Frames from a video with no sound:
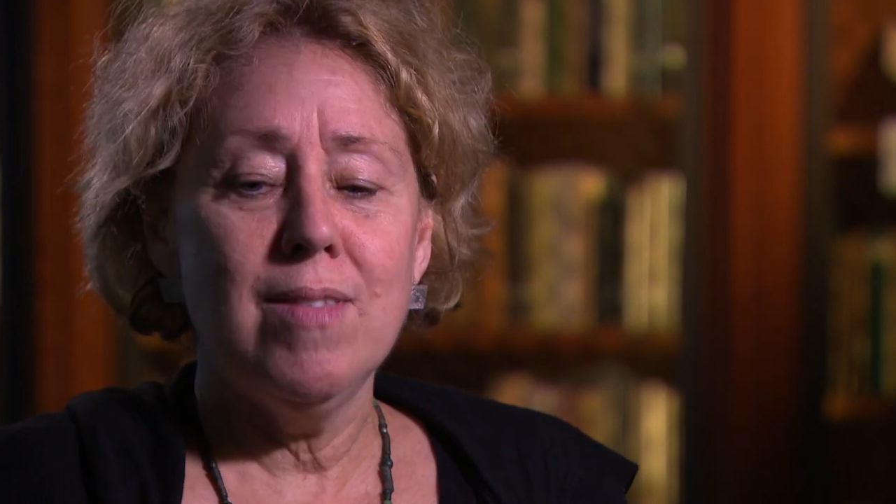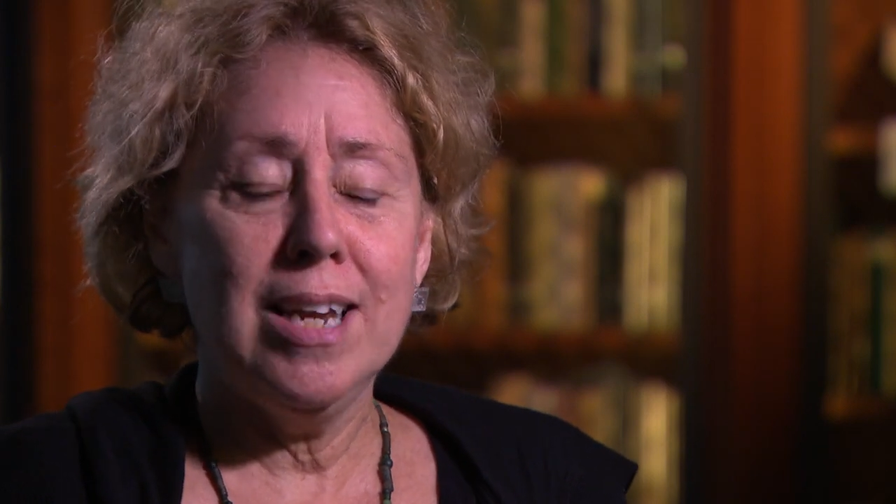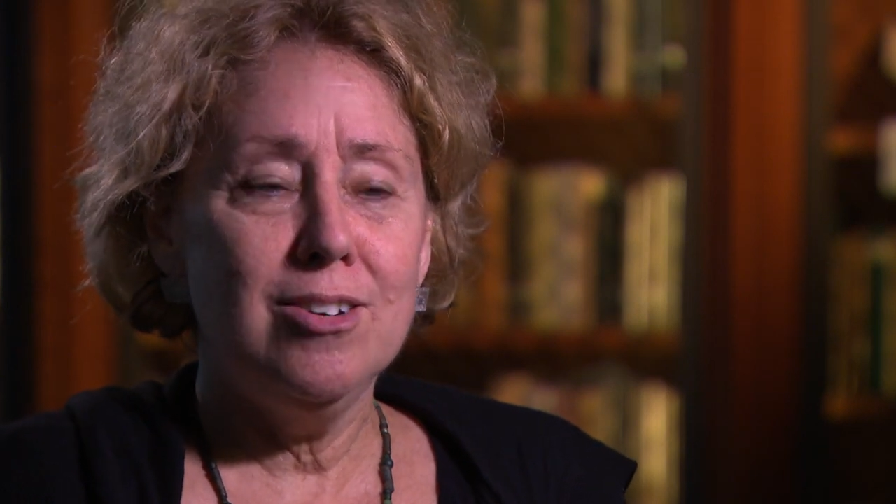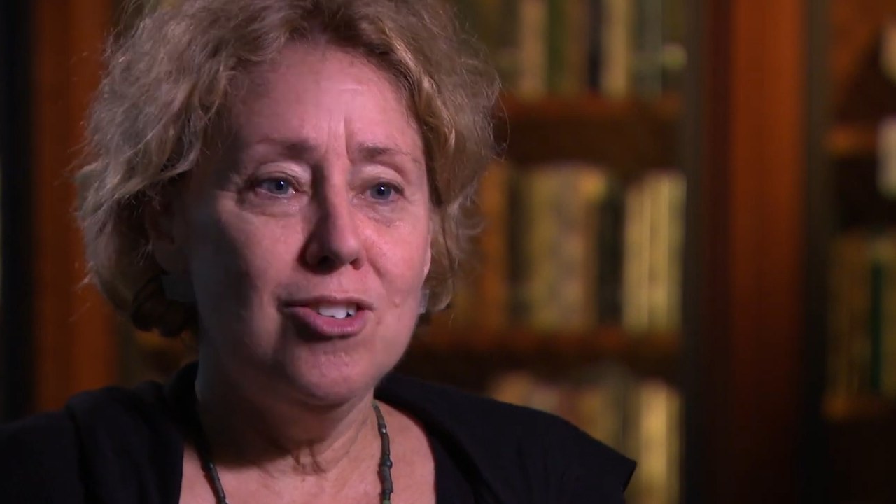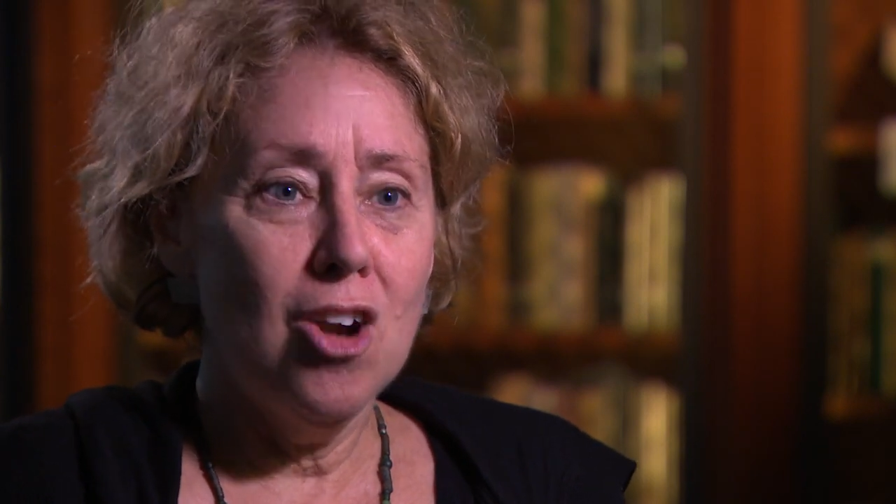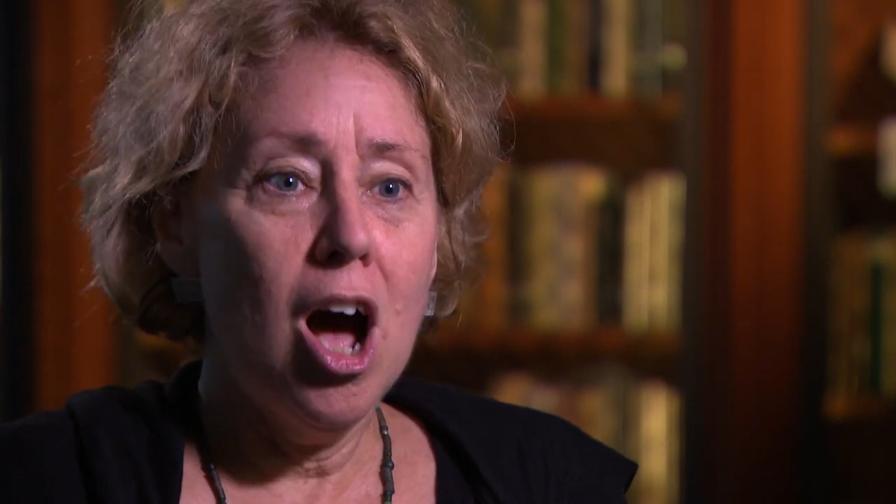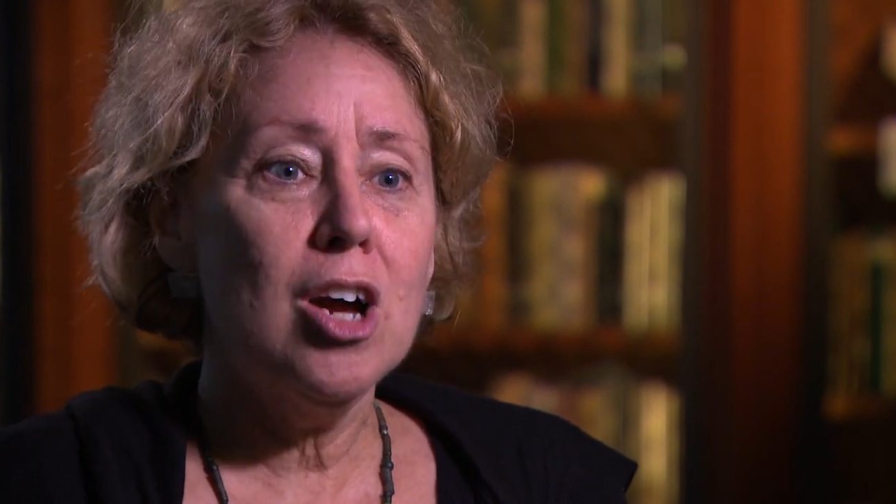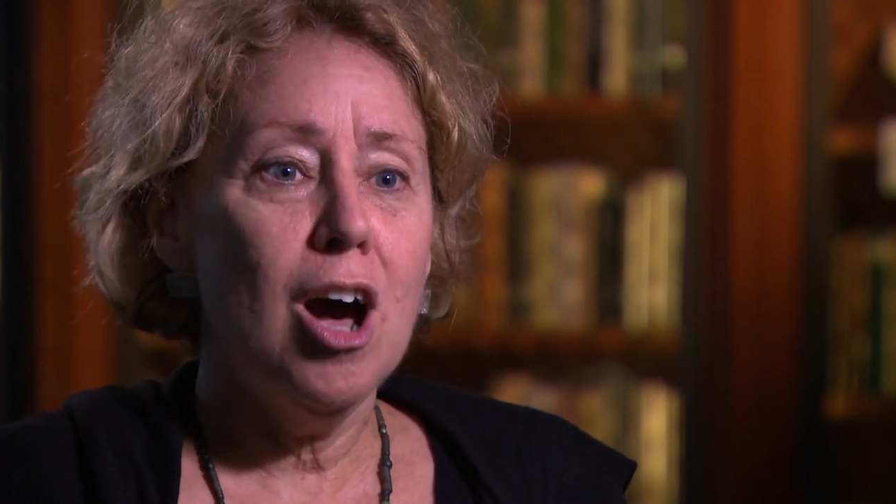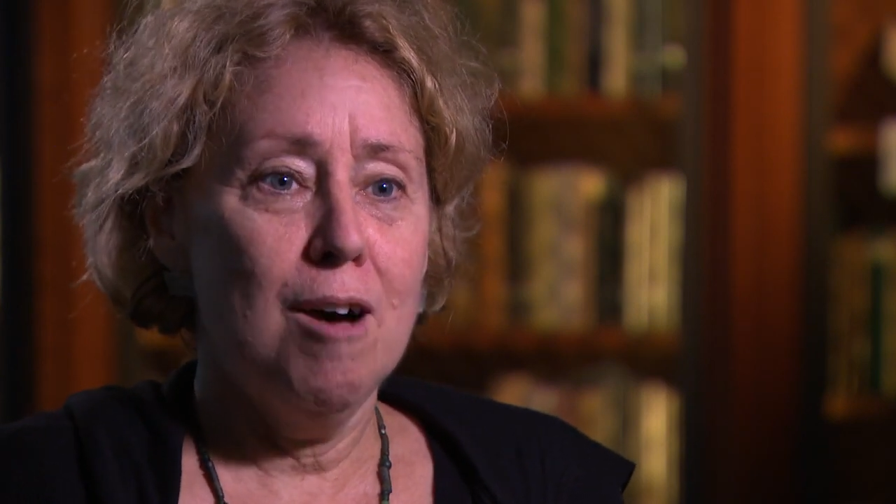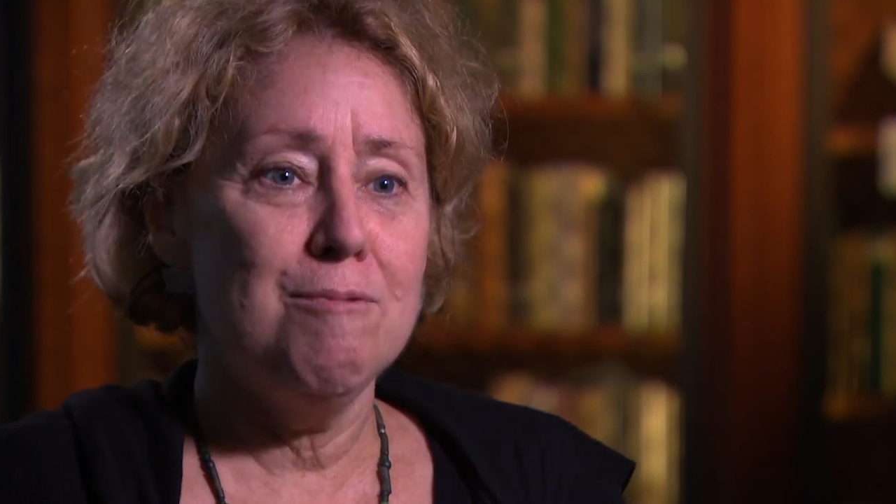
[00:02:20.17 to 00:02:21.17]
and they'd
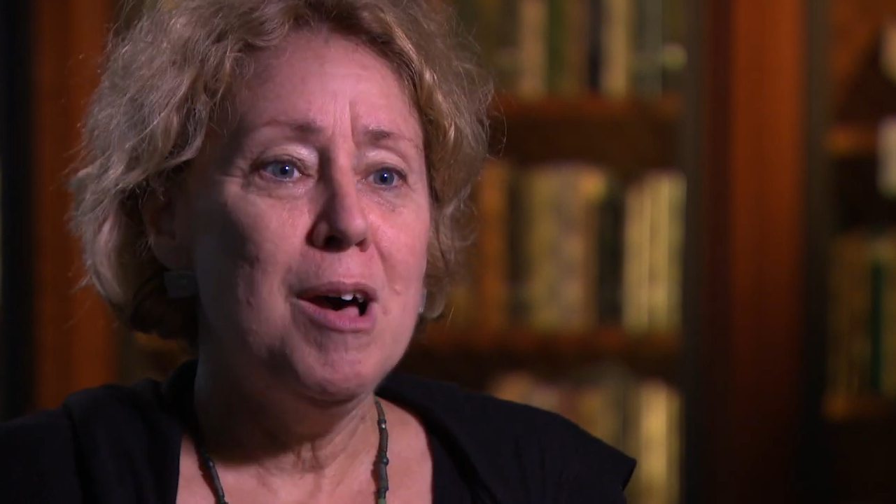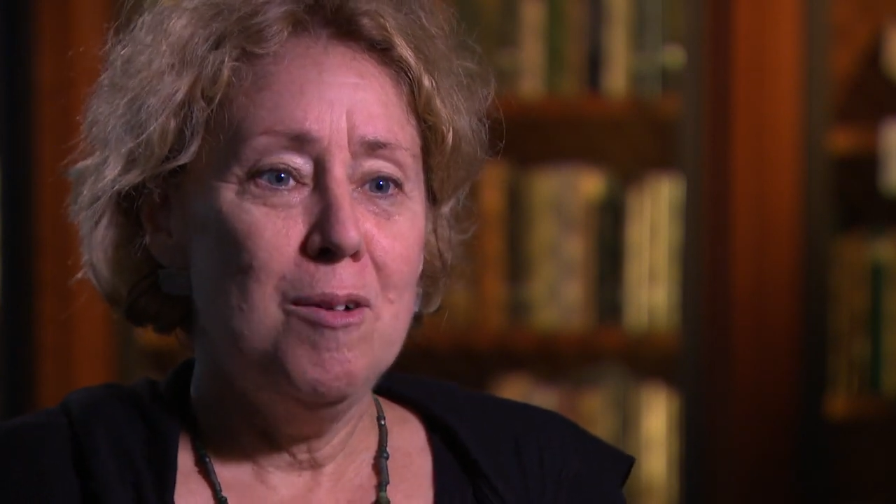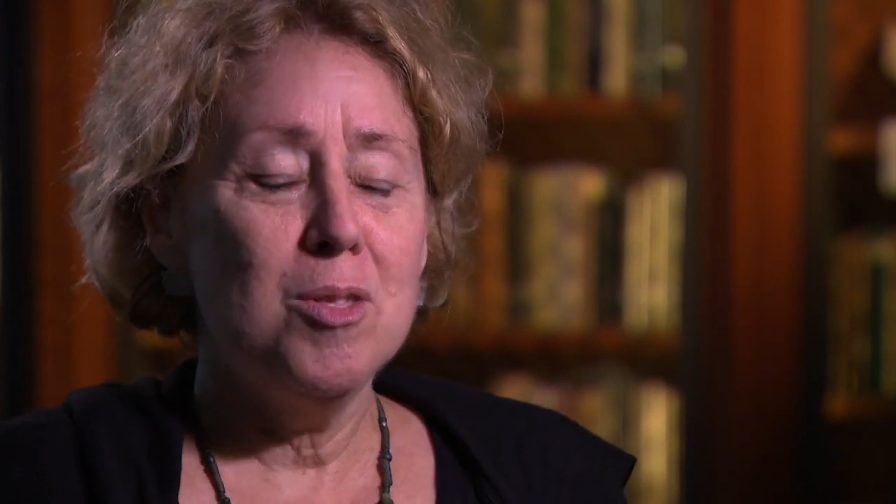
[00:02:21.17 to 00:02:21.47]
knock off